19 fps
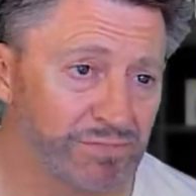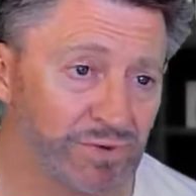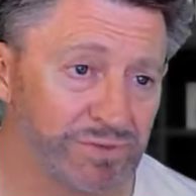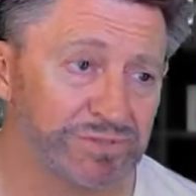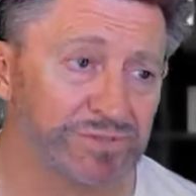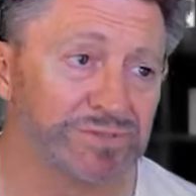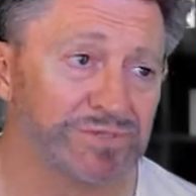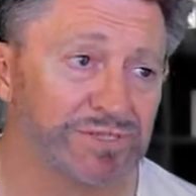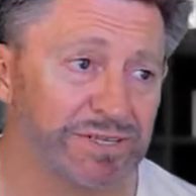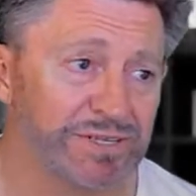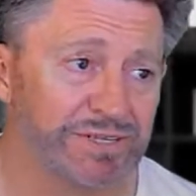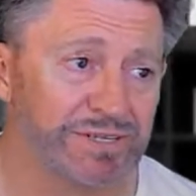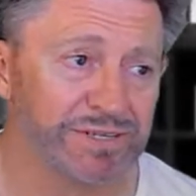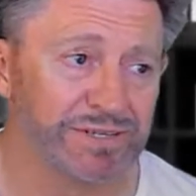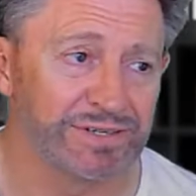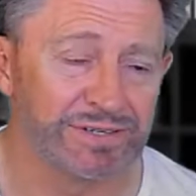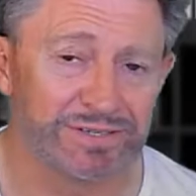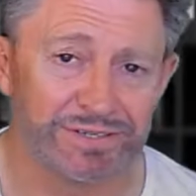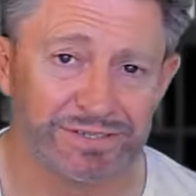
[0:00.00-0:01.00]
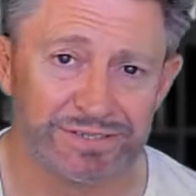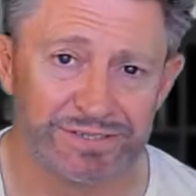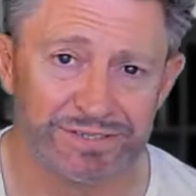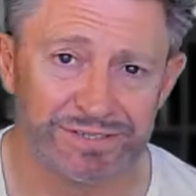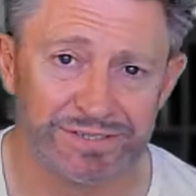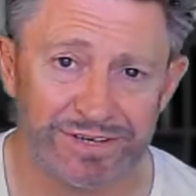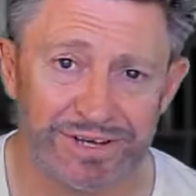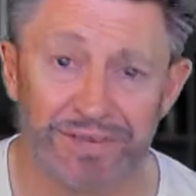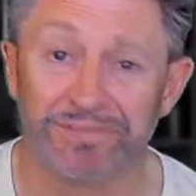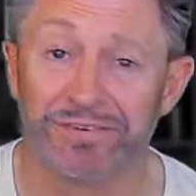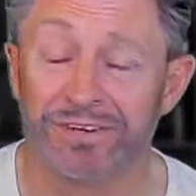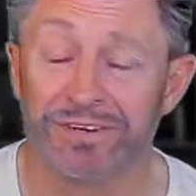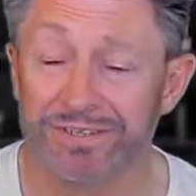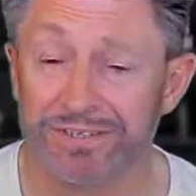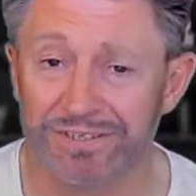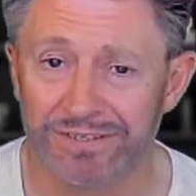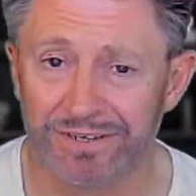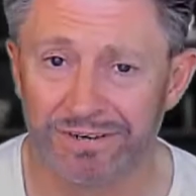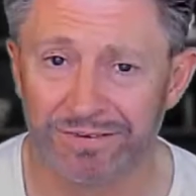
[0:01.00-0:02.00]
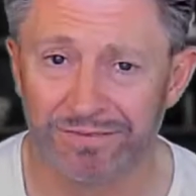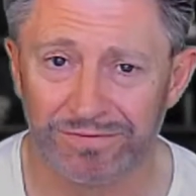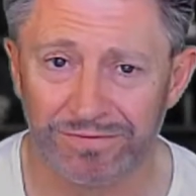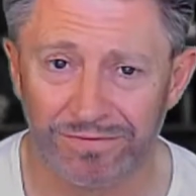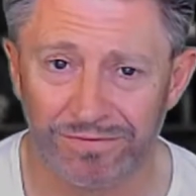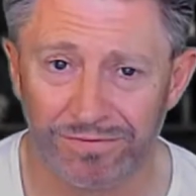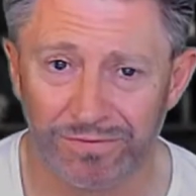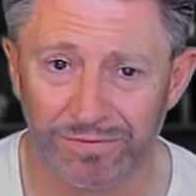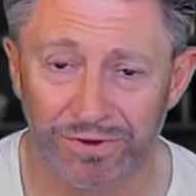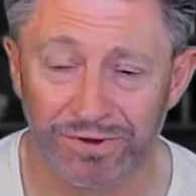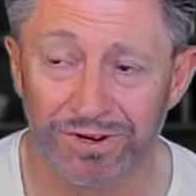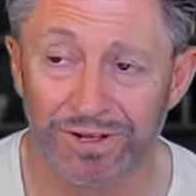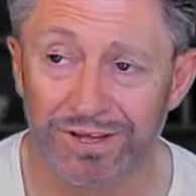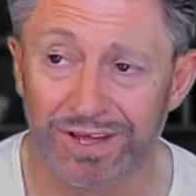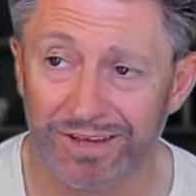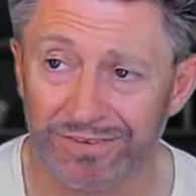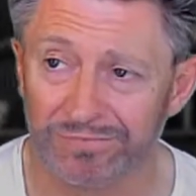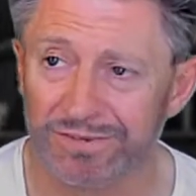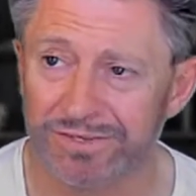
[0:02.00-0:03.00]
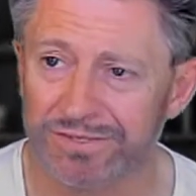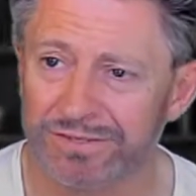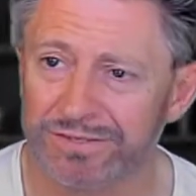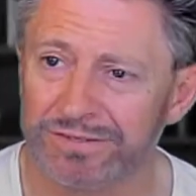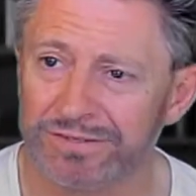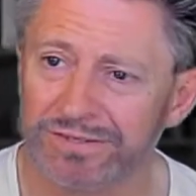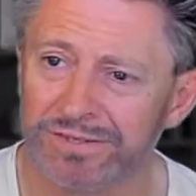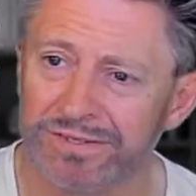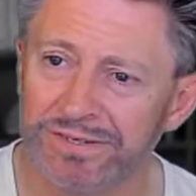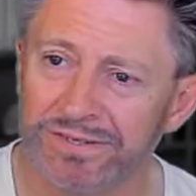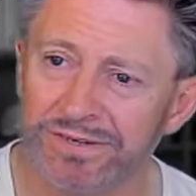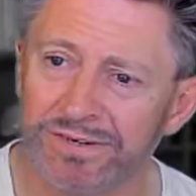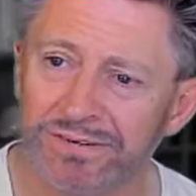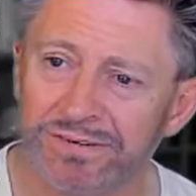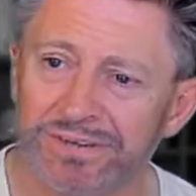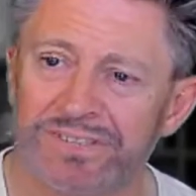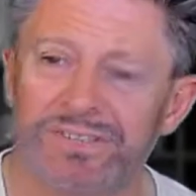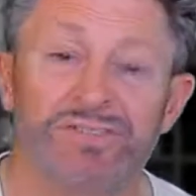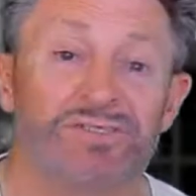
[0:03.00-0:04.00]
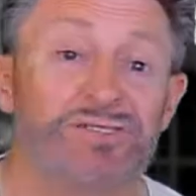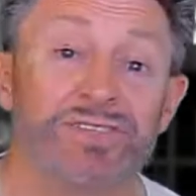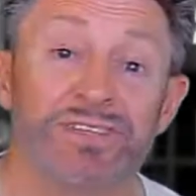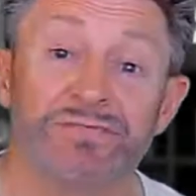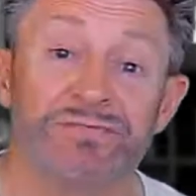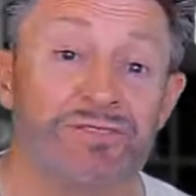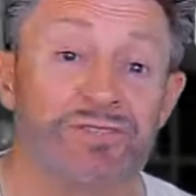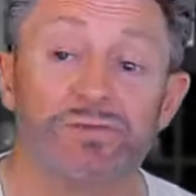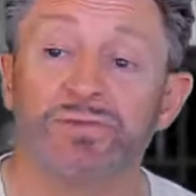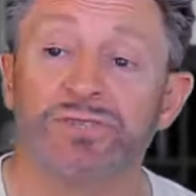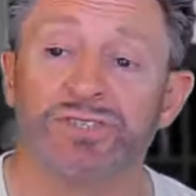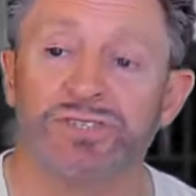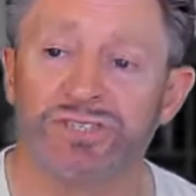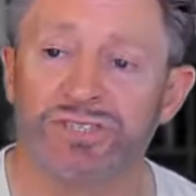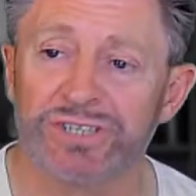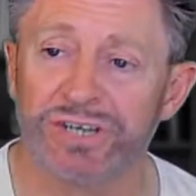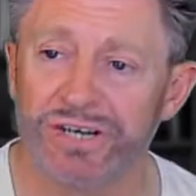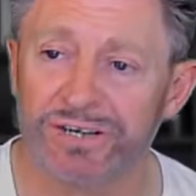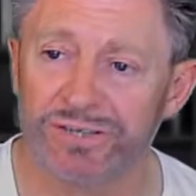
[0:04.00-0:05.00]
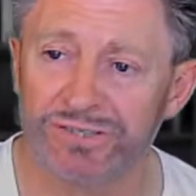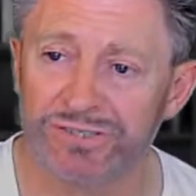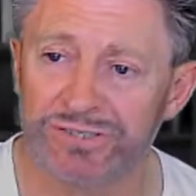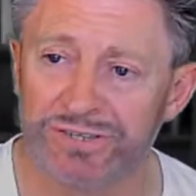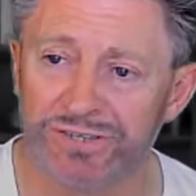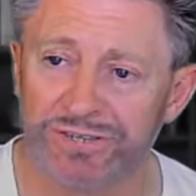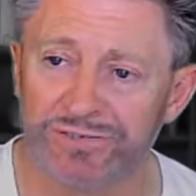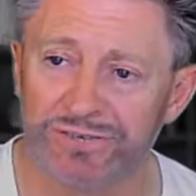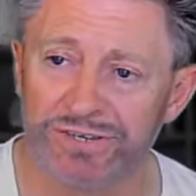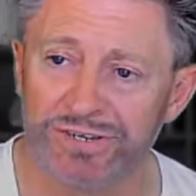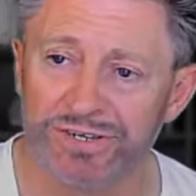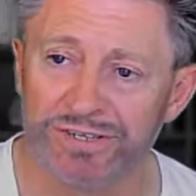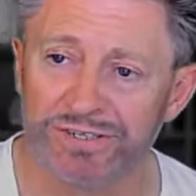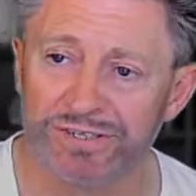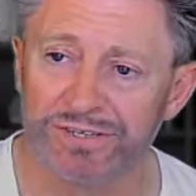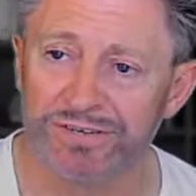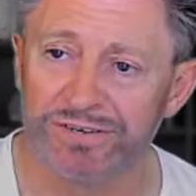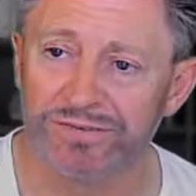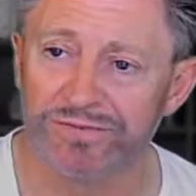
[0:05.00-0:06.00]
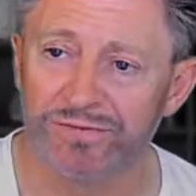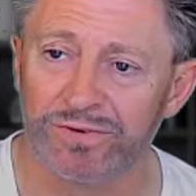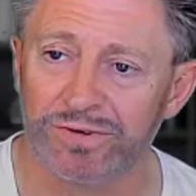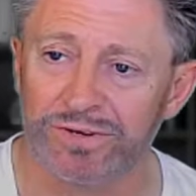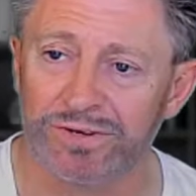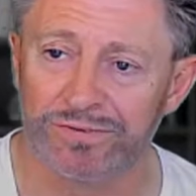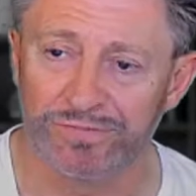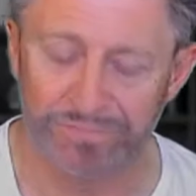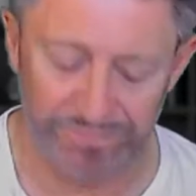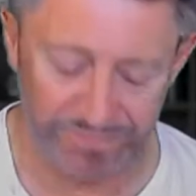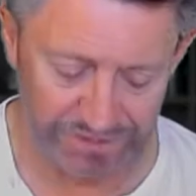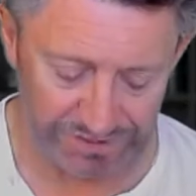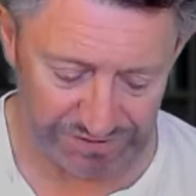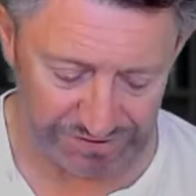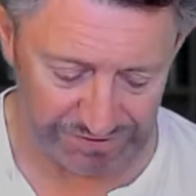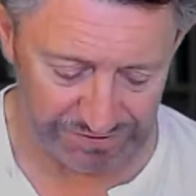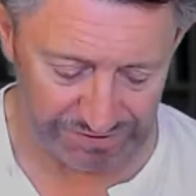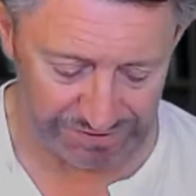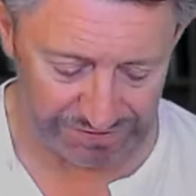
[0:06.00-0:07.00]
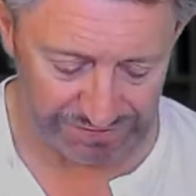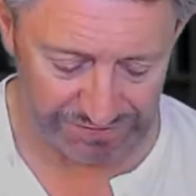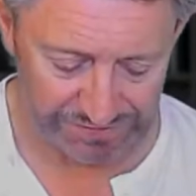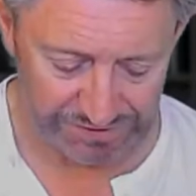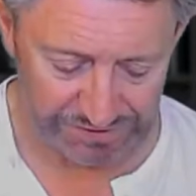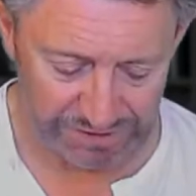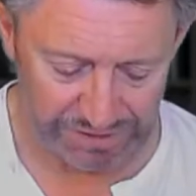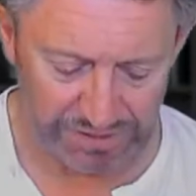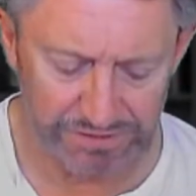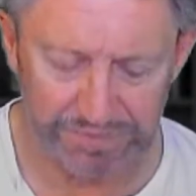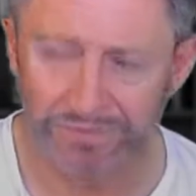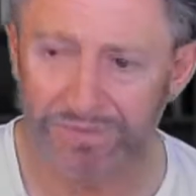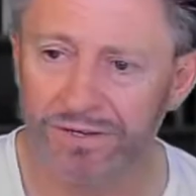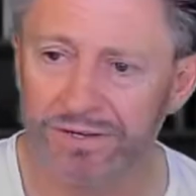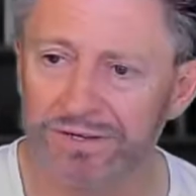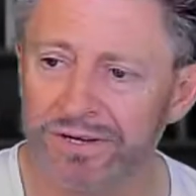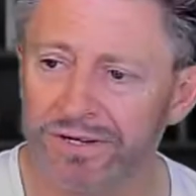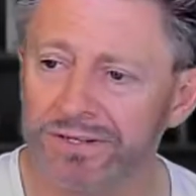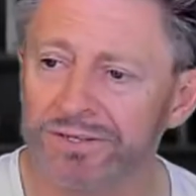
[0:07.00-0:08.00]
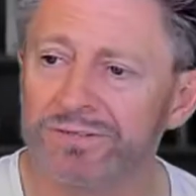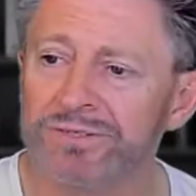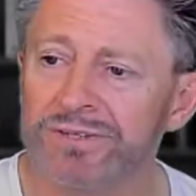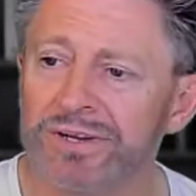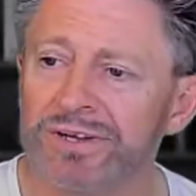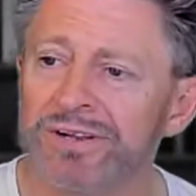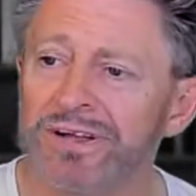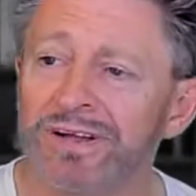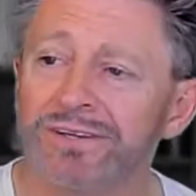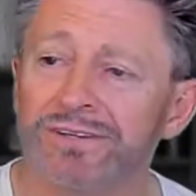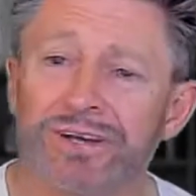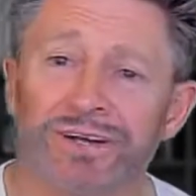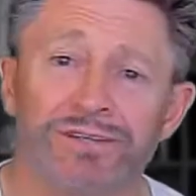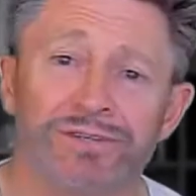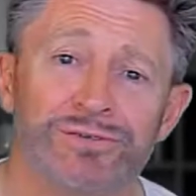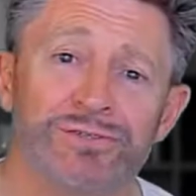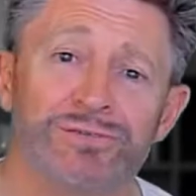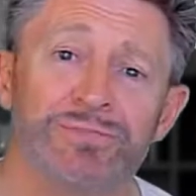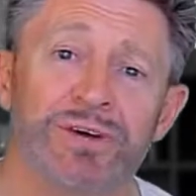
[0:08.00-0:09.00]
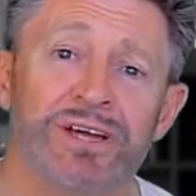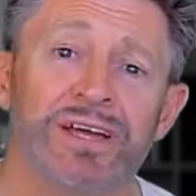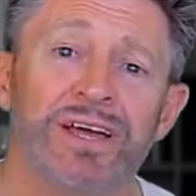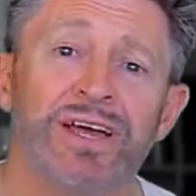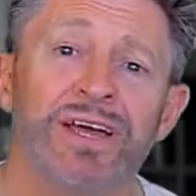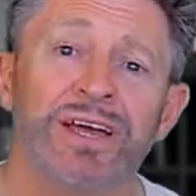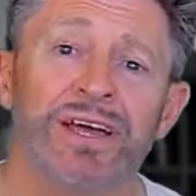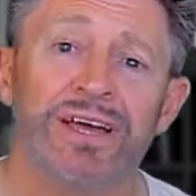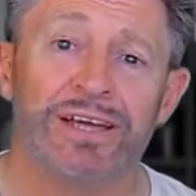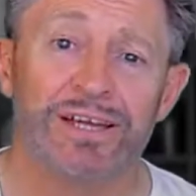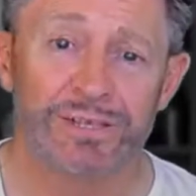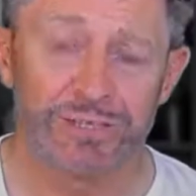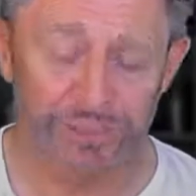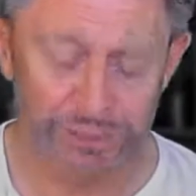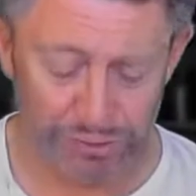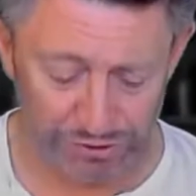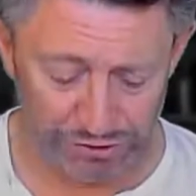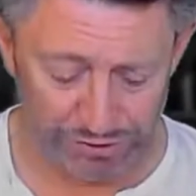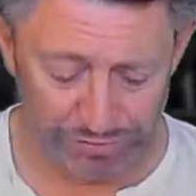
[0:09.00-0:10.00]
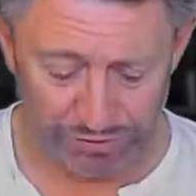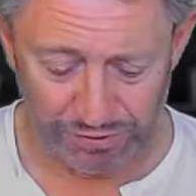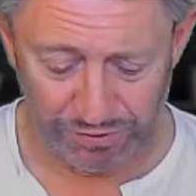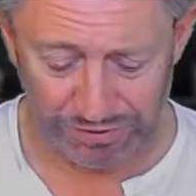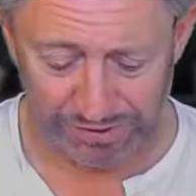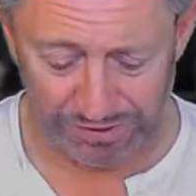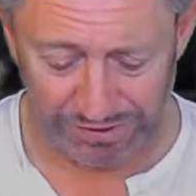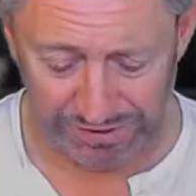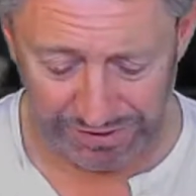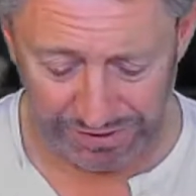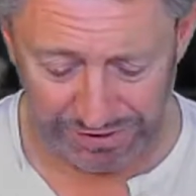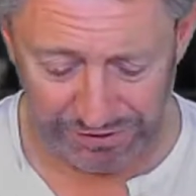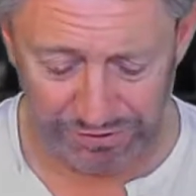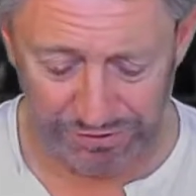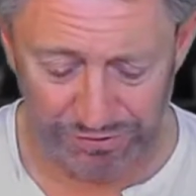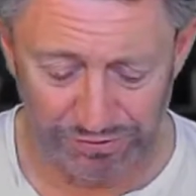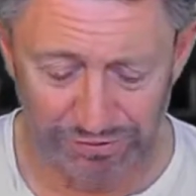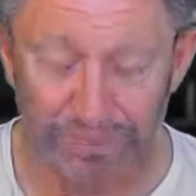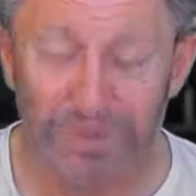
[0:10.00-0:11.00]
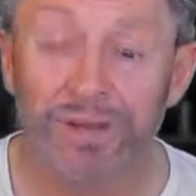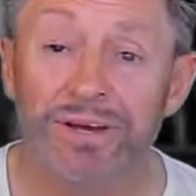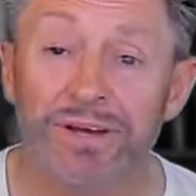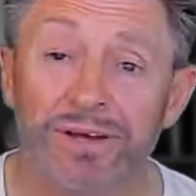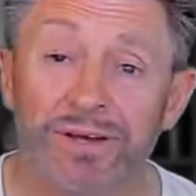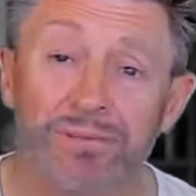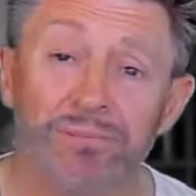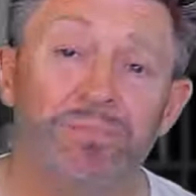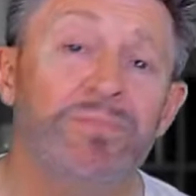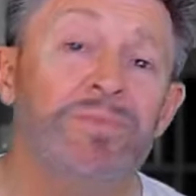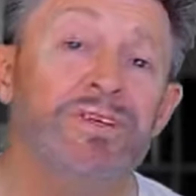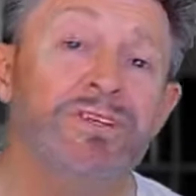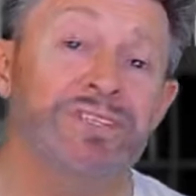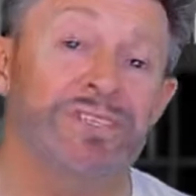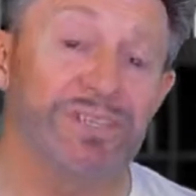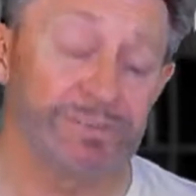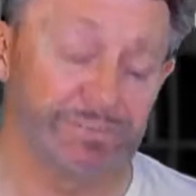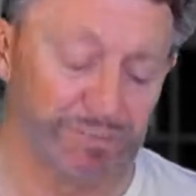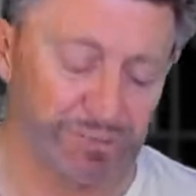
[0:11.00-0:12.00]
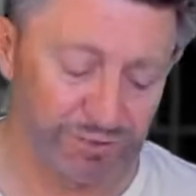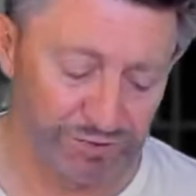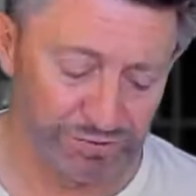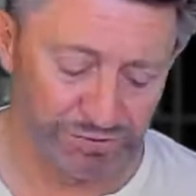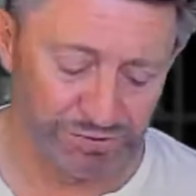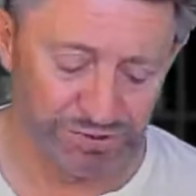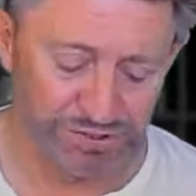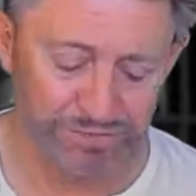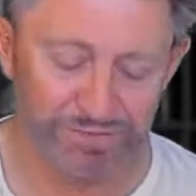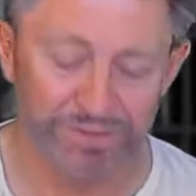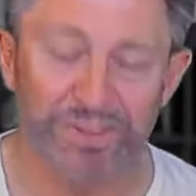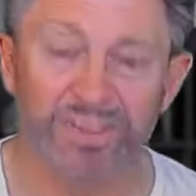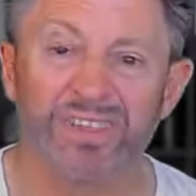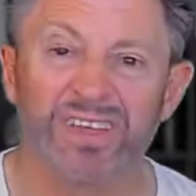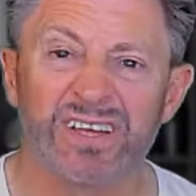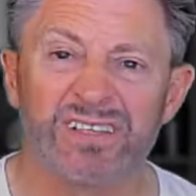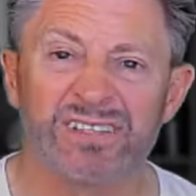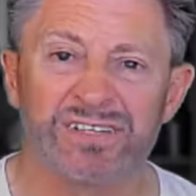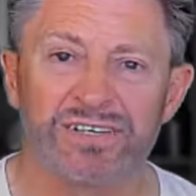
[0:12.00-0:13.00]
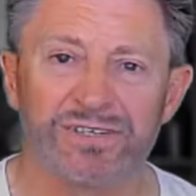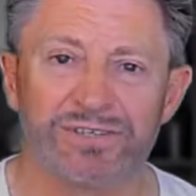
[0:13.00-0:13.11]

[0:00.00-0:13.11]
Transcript: What you're seeing is evidence of what I have been doing. Let's just even switch a channel just to give you an idea of what I've been doing. Oh no, I use my touch portal to step you through some of the things